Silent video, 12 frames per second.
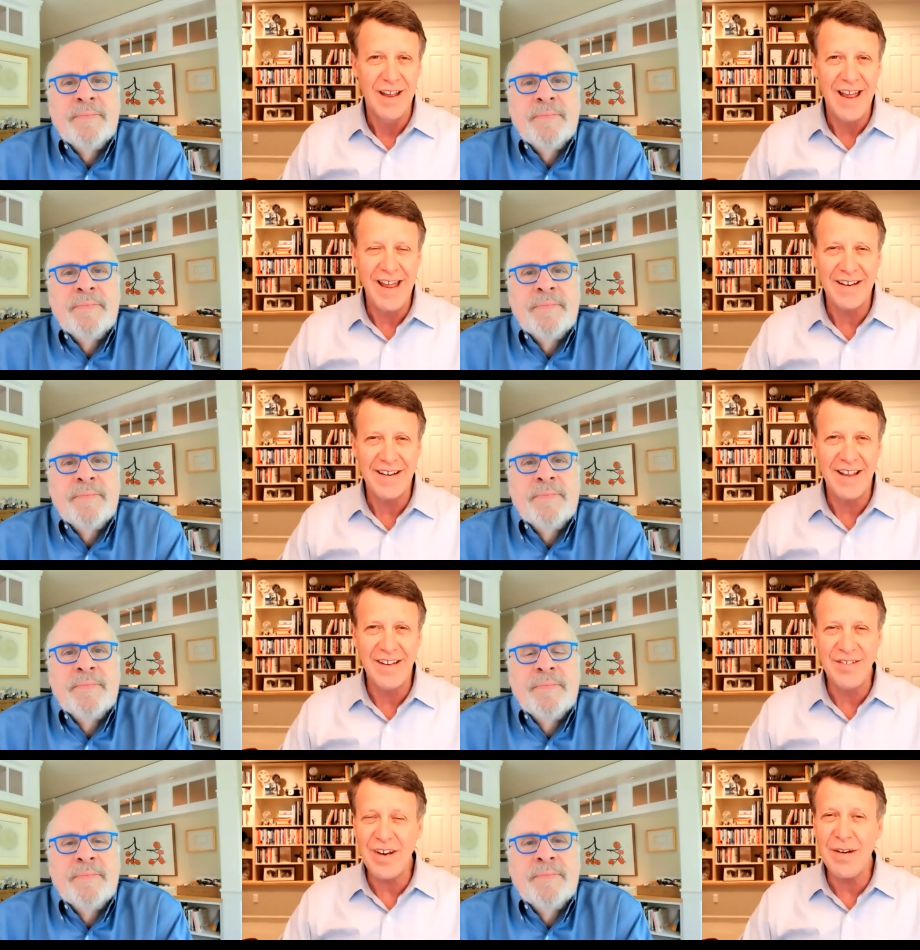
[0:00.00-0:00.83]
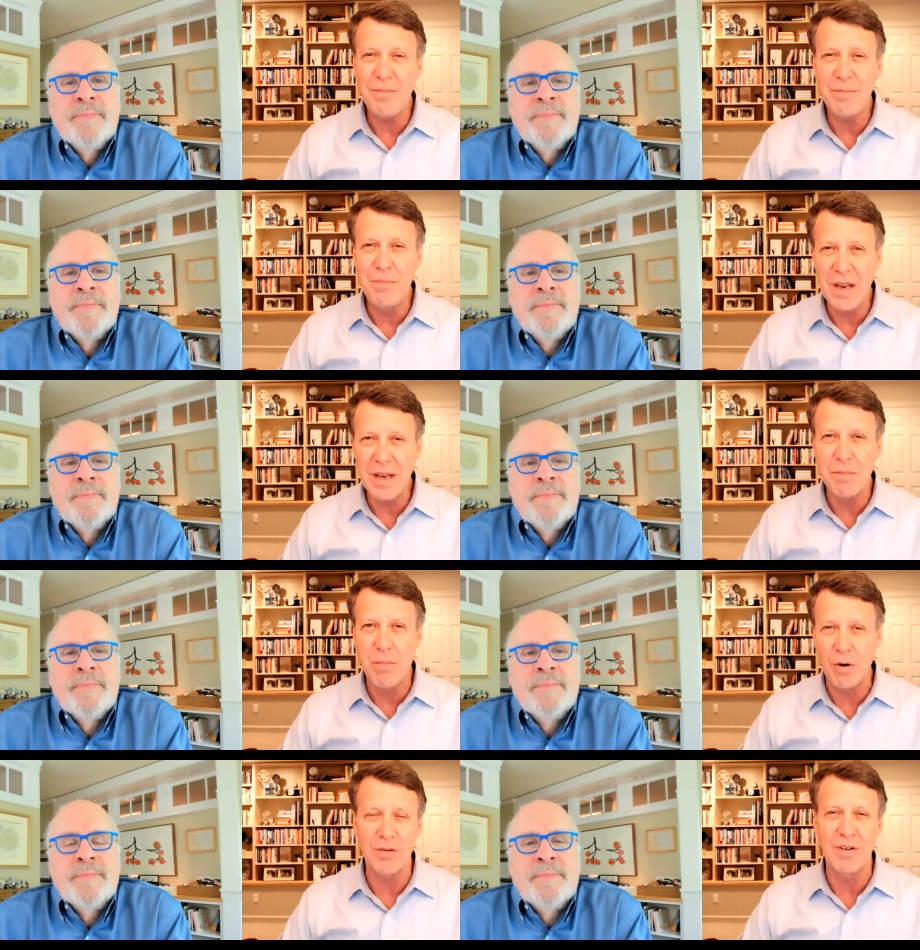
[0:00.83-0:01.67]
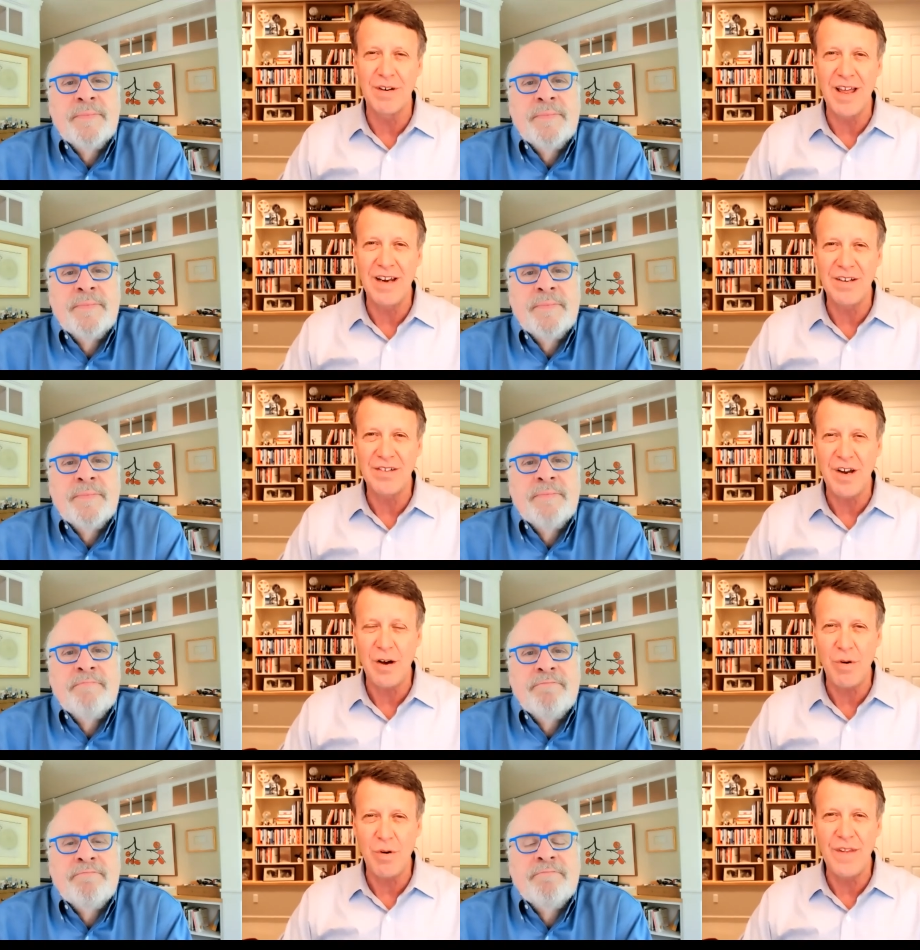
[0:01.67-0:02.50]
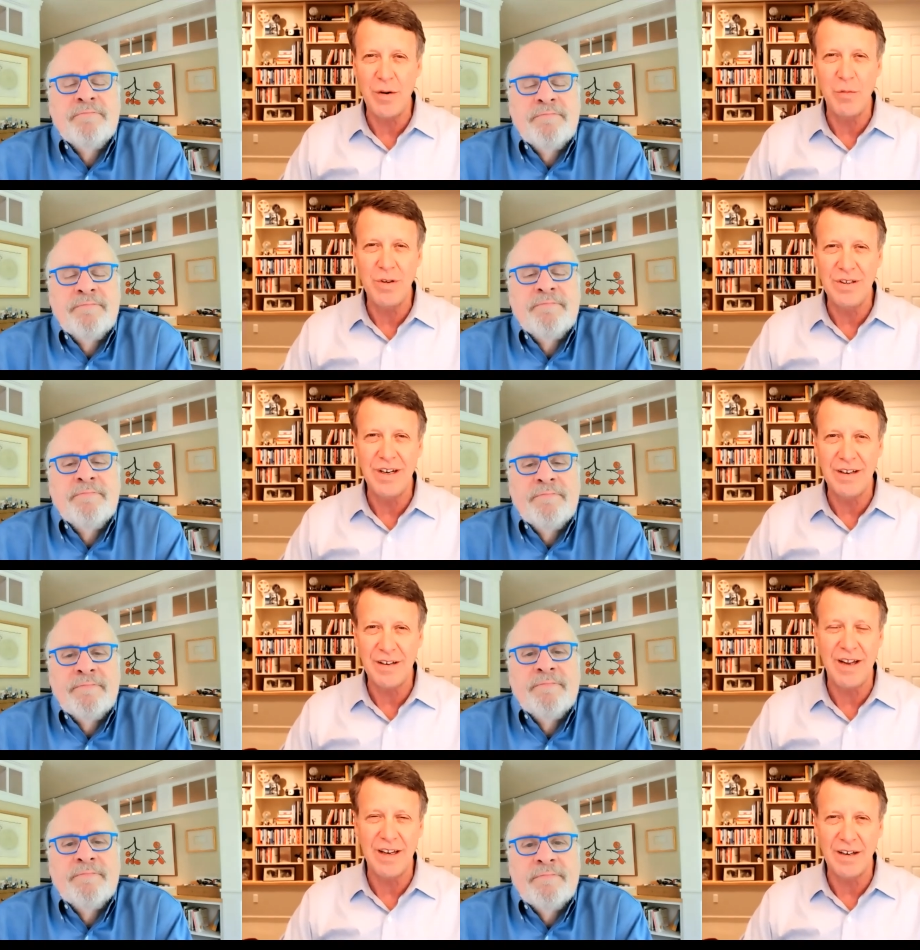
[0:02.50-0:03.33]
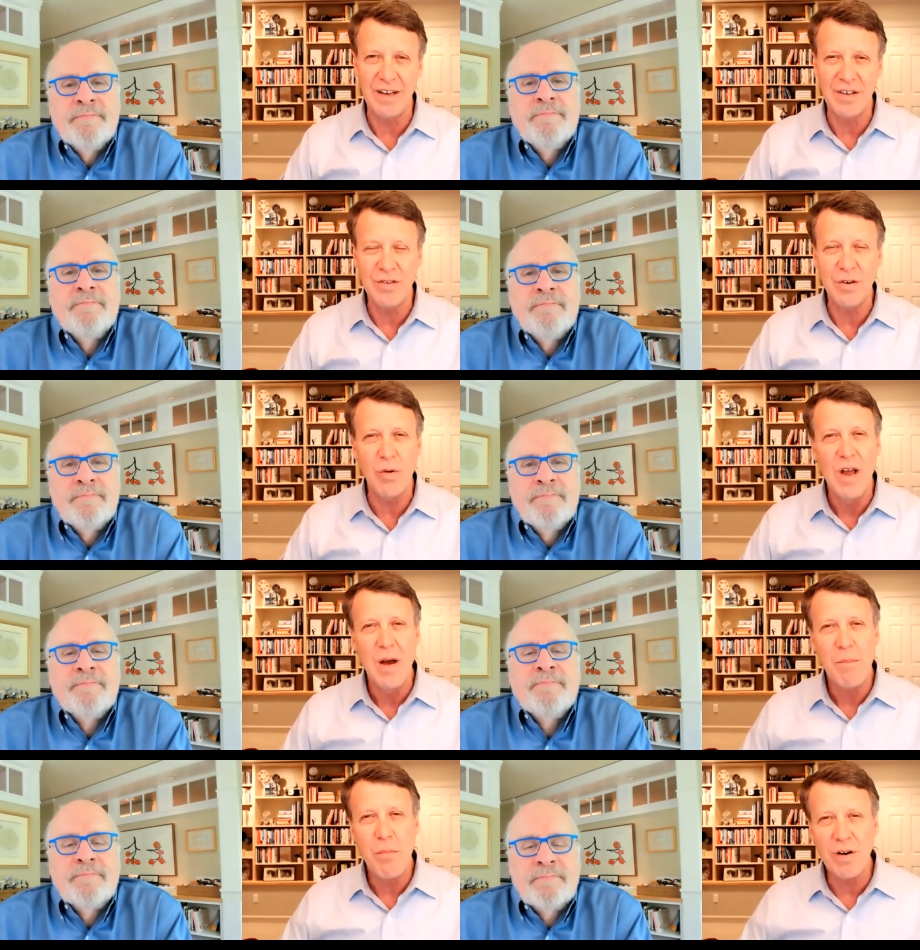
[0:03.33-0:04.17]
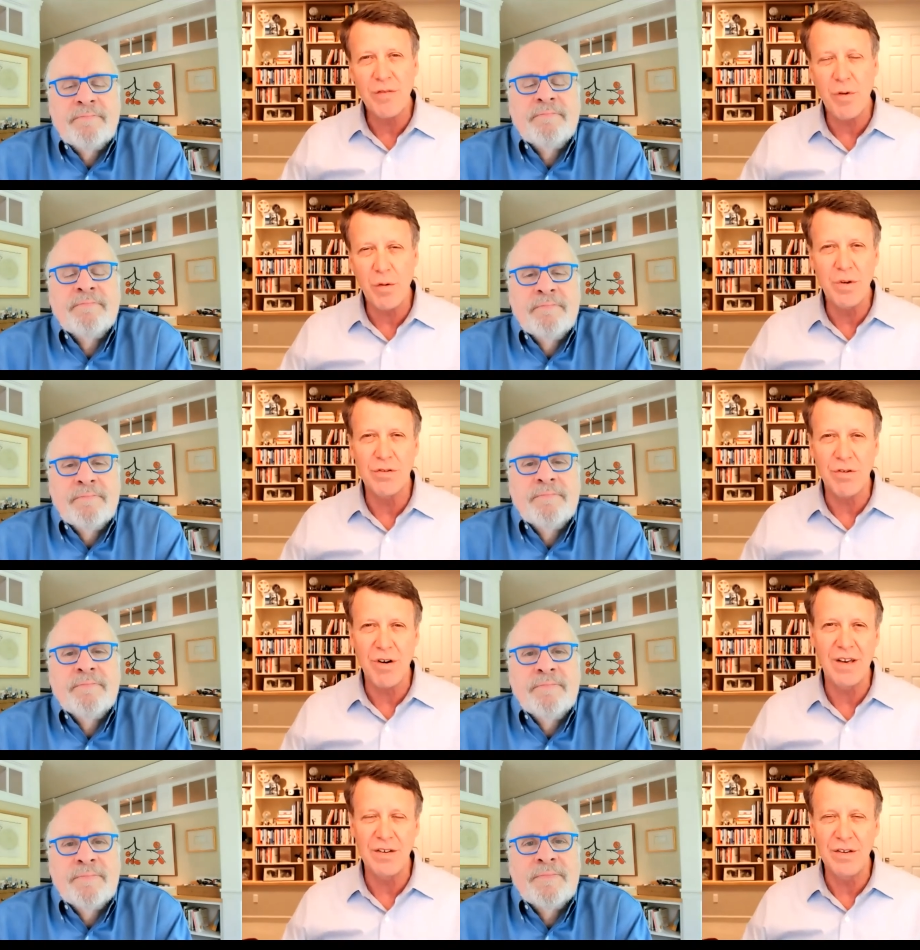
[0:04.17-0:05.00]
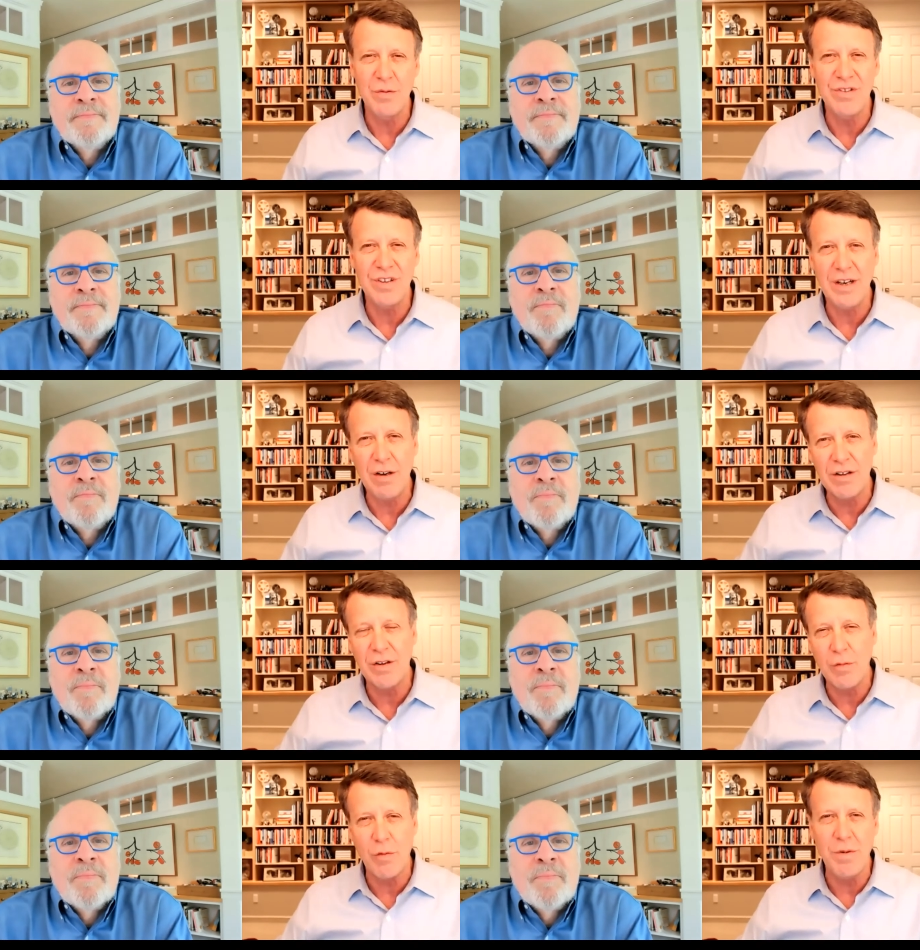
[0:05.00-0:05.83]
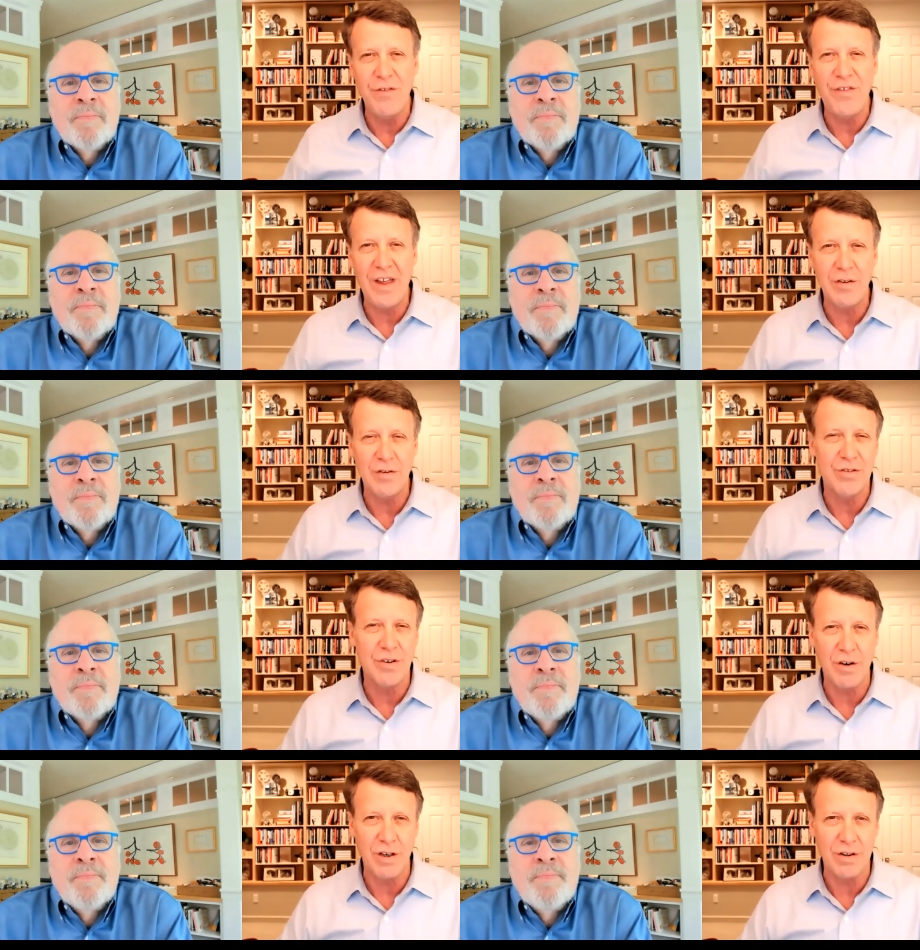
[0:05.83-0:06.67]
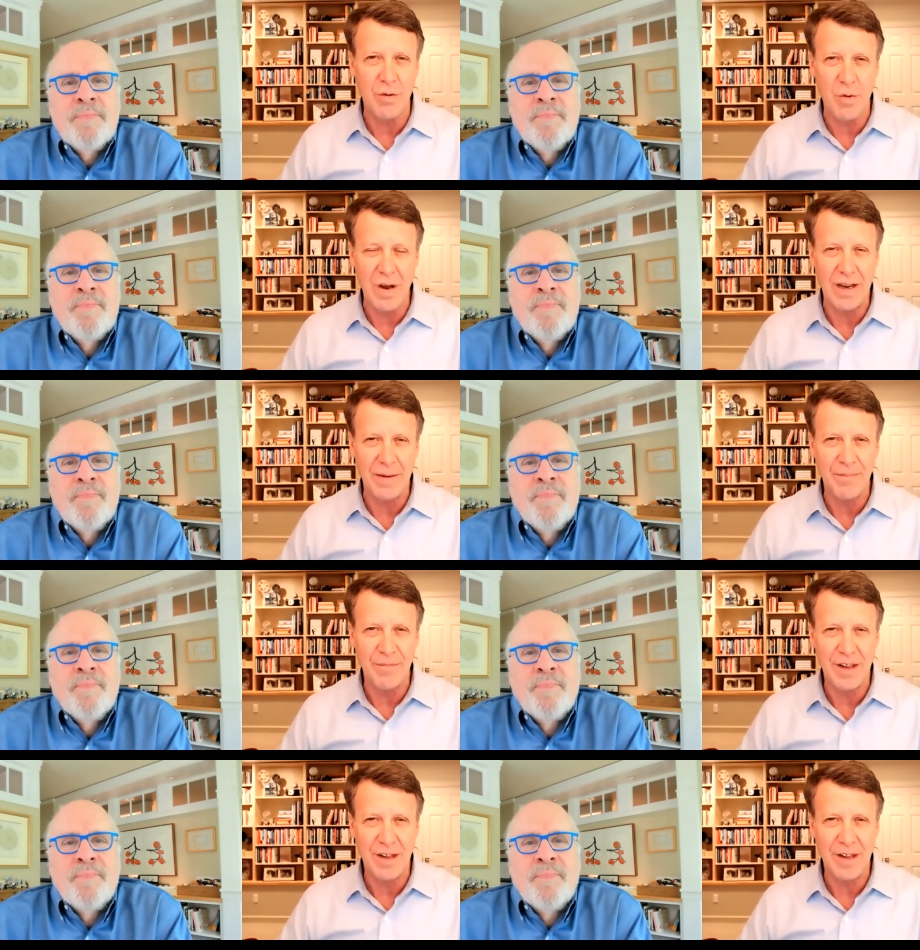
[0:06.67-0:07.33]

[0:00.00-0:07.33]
Speaker 1: And it's a big burden, and it's not one that we take lightly. So, part of what we try and do is say, look, there will be failures along the way.